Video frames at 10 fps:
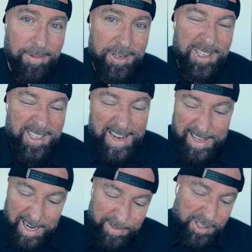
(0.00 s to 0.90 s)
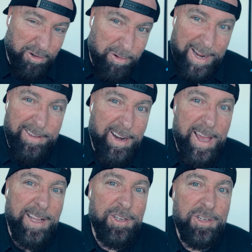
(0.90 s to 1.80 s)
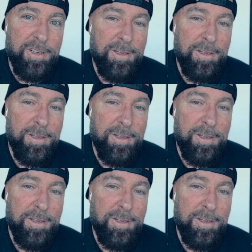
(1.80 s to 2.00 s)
which just had kind of serrated edge